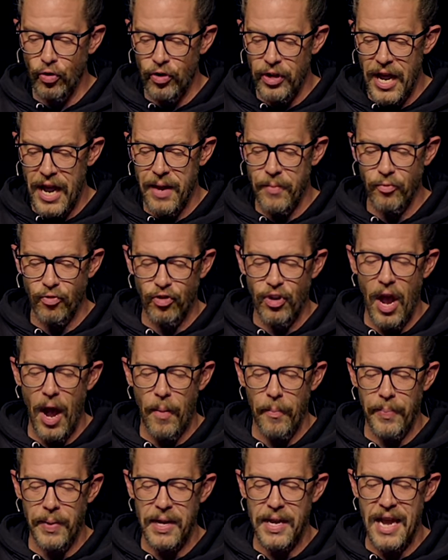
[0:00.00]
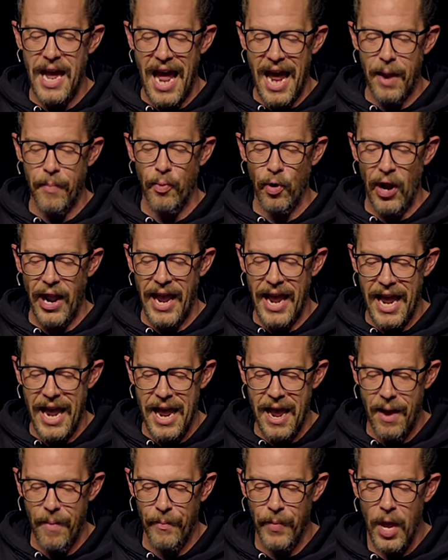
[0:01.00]
name shall be
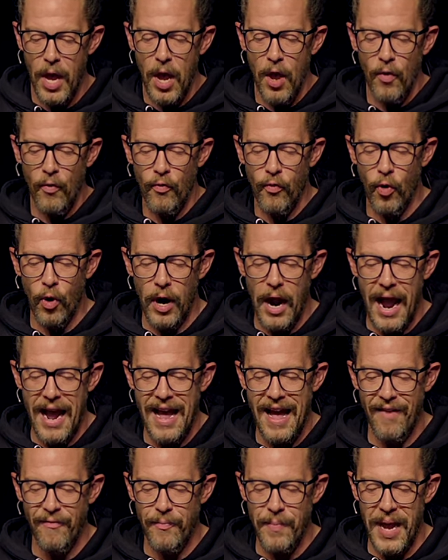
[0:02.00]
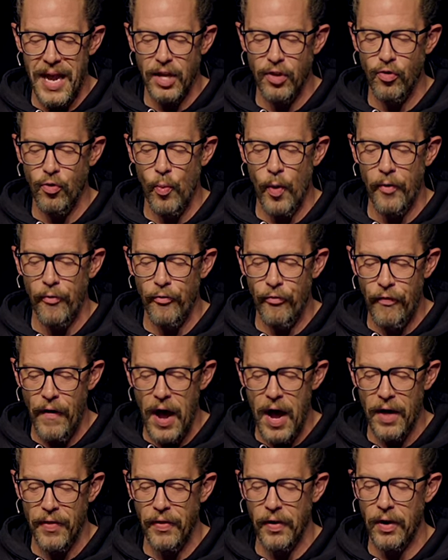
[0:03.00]
Abraham, for I have made you a
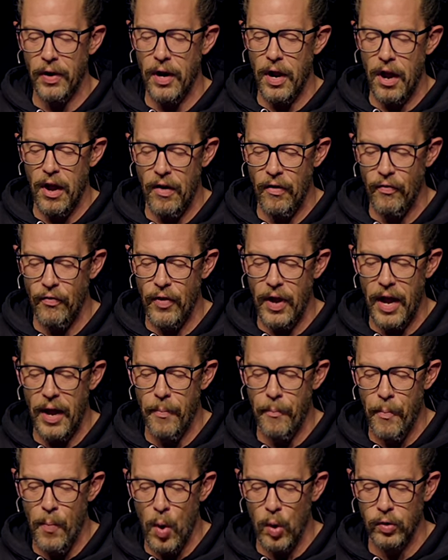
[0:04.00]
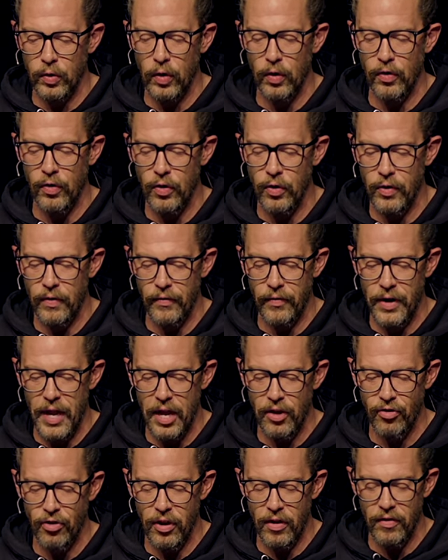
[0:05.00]
father of a multitude of
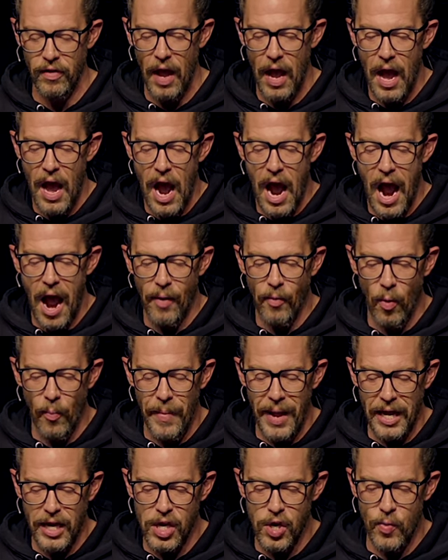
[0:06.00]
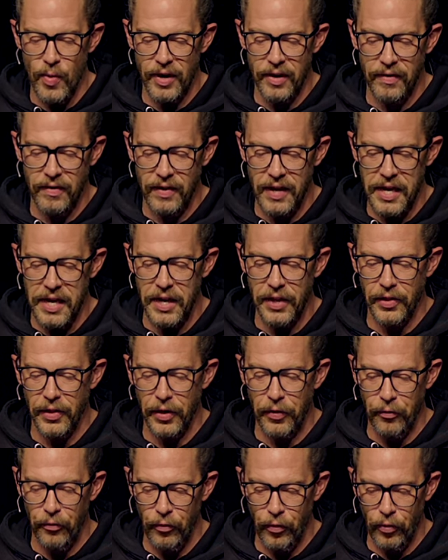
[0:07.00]
nations. I will make you
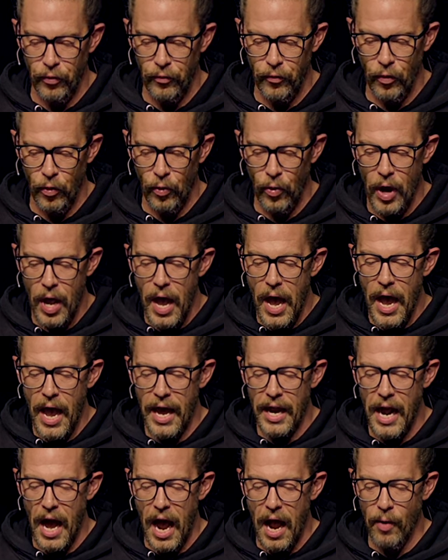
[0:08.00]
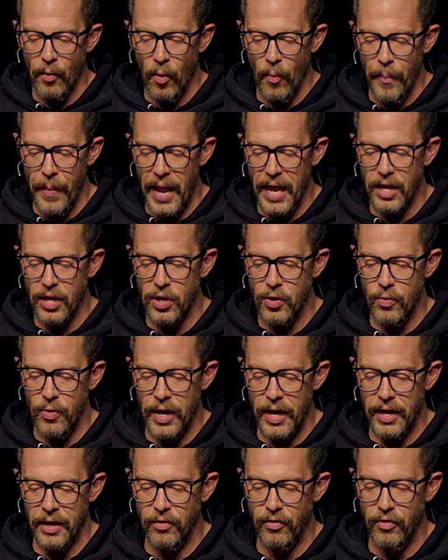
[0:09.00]
exceedingly fruitful, and I will make you
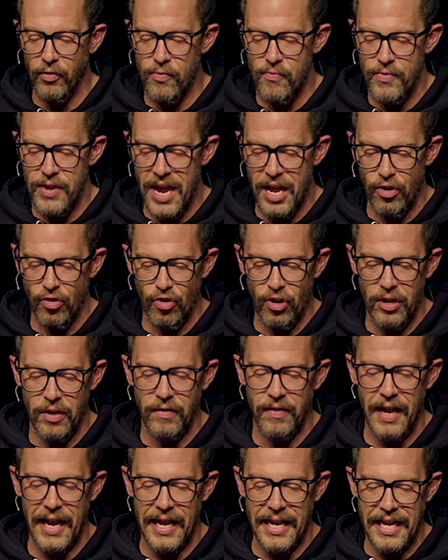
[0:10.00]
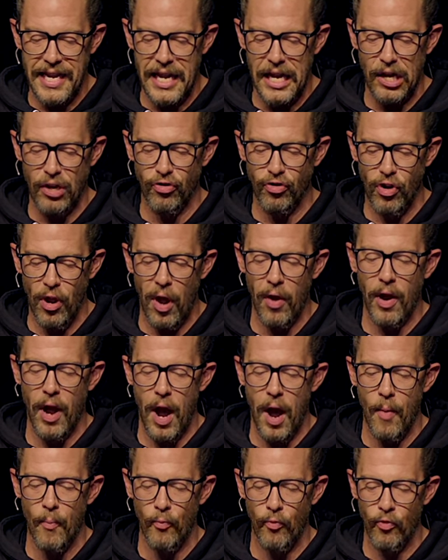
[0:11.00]
into nations, and kings shall
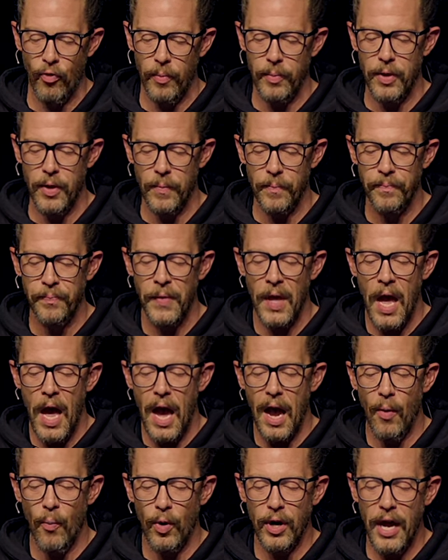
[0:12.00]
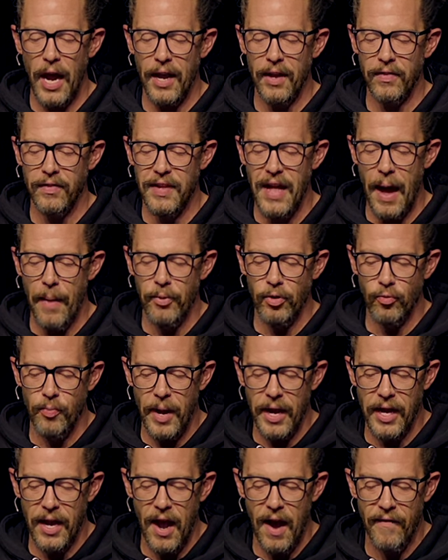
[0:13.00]
come from you. And when I establish
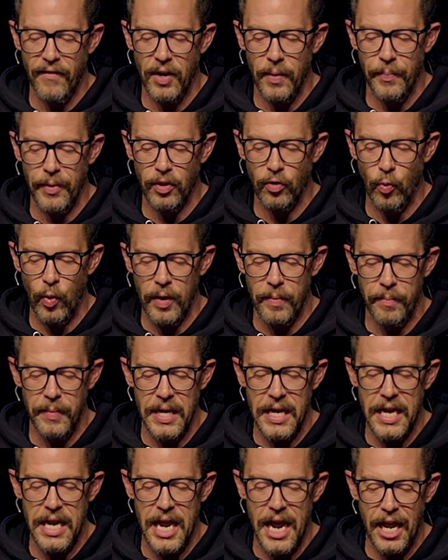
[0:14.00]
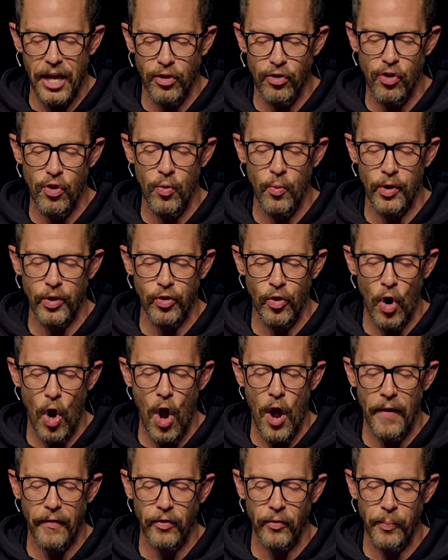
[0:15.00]
my covenant between me and you and your
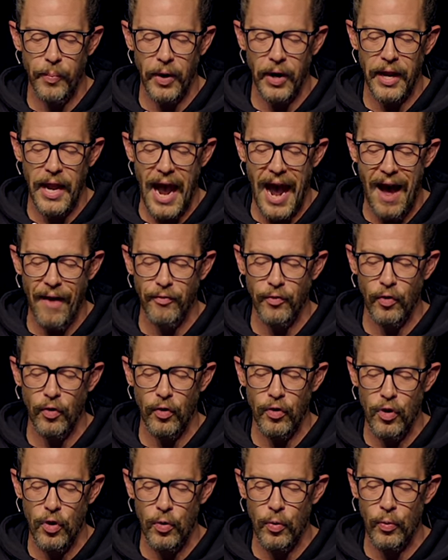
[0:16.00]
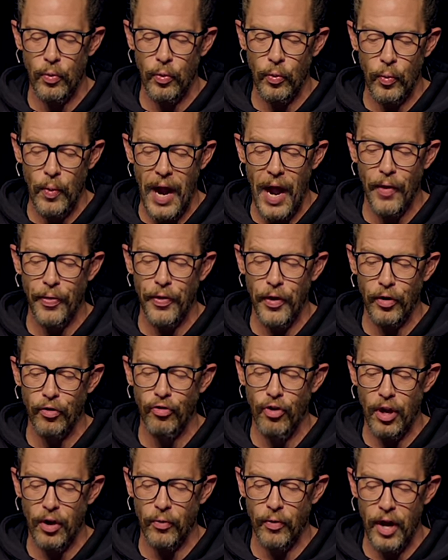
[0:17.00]
offspring after you throughout their
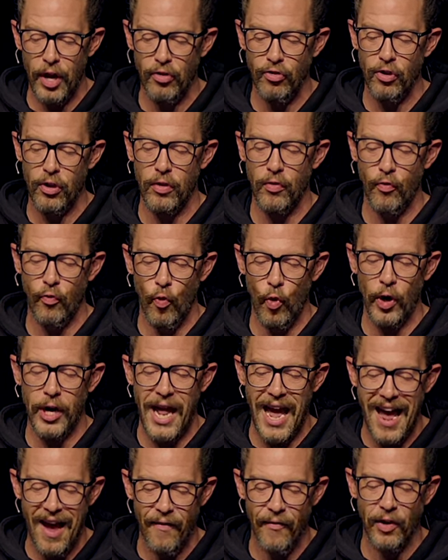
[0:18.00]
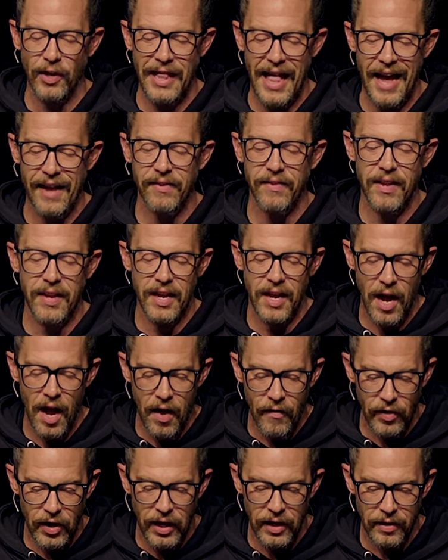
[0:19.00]
generations for an everlasting
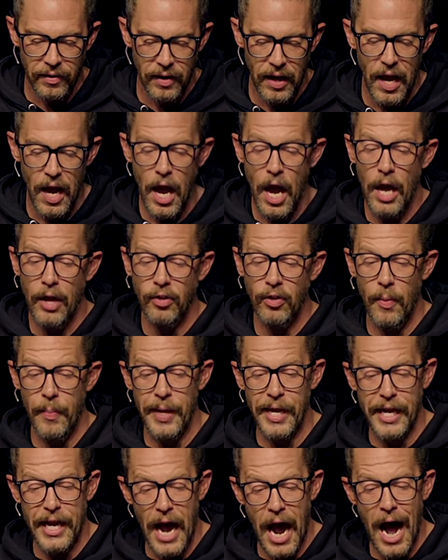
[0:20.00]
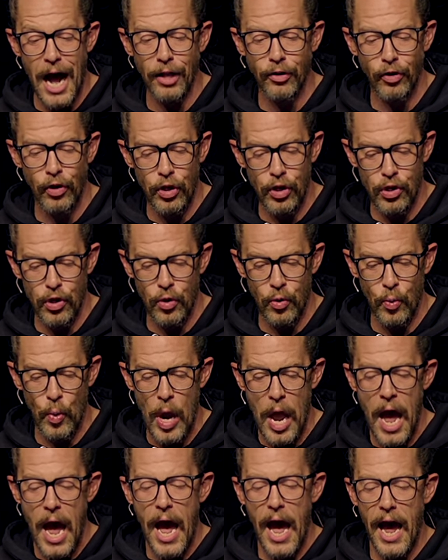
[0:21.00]
covenant, to be God to
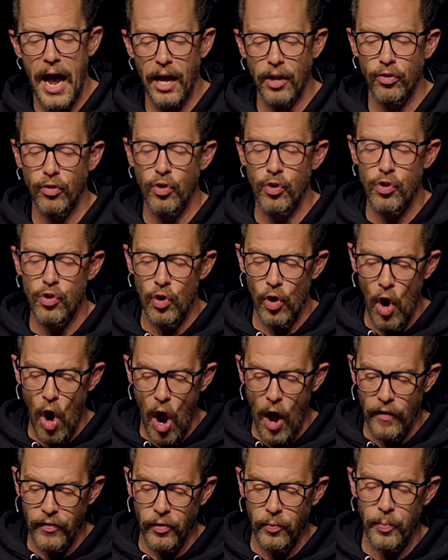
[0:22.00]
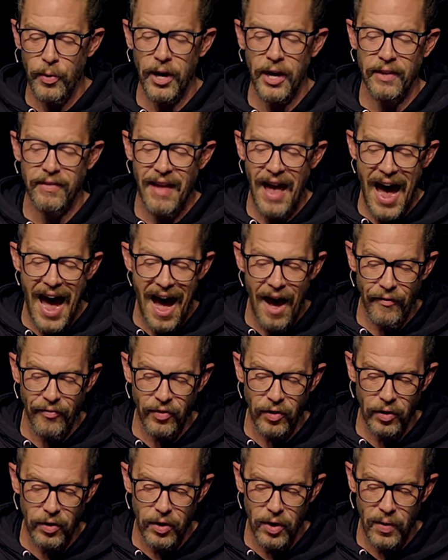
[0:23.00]
you and to your offsprings
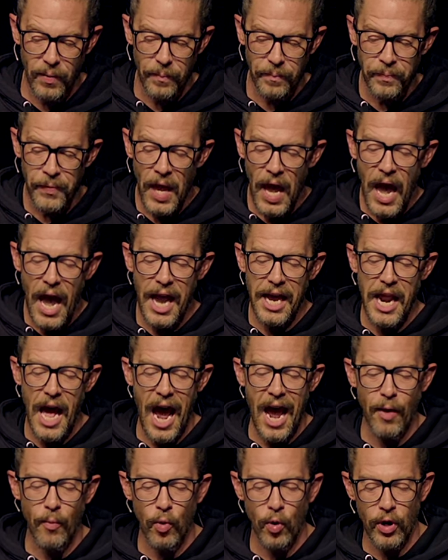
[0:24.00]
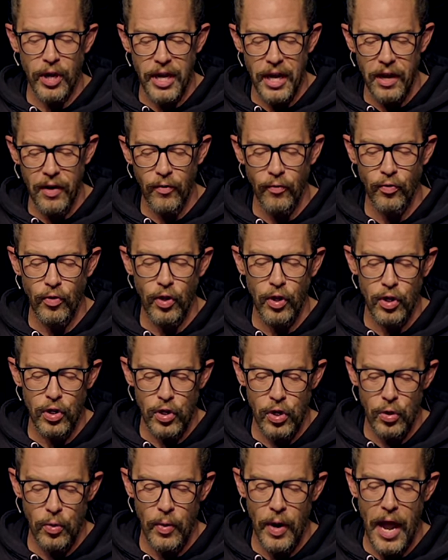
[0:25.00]
after you. And I will give to
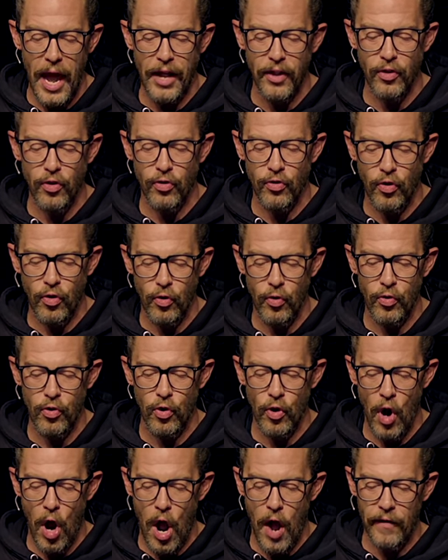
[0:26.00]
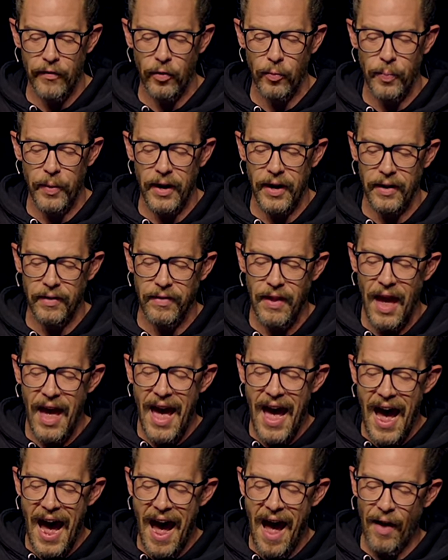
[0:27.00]
you and to your offsprings
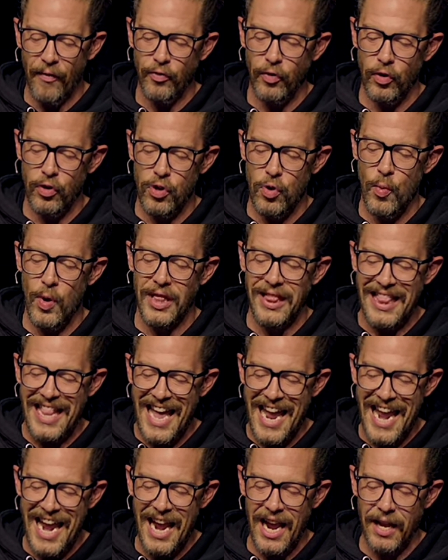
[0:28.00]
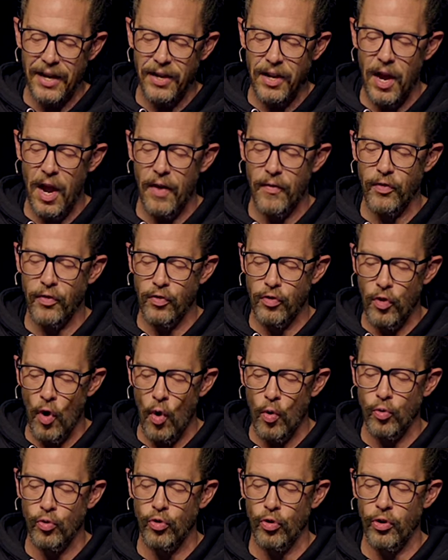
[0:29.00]
after you a land of
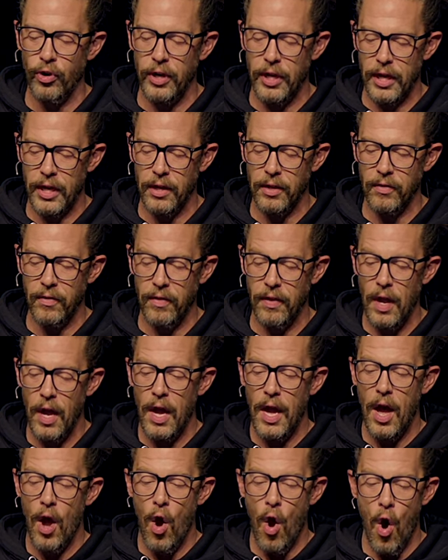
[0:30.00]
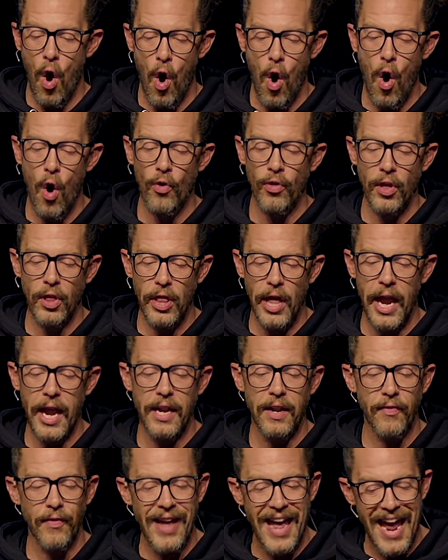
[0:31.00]
sojournings, all the
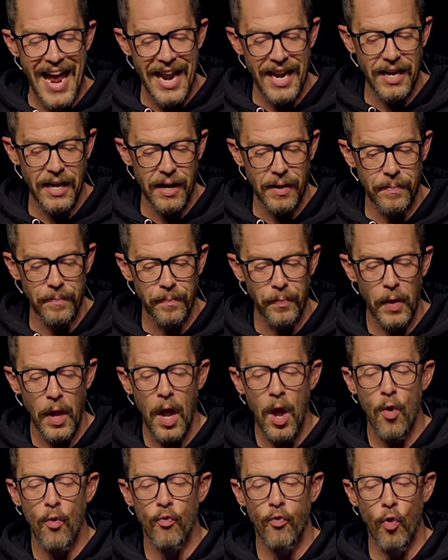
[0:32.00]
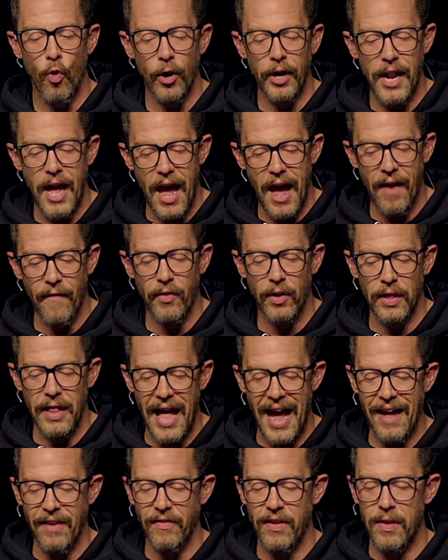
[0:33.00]
land of Canaan, for an
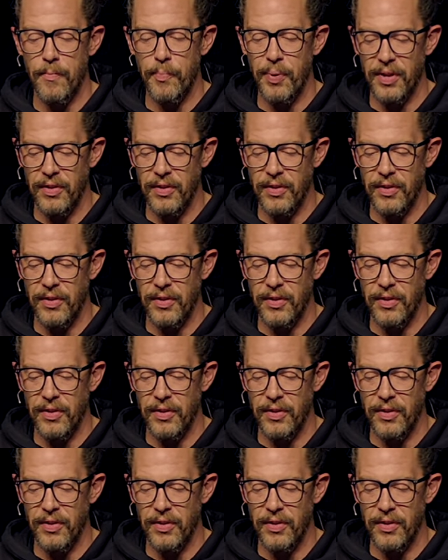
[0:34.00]
everlasting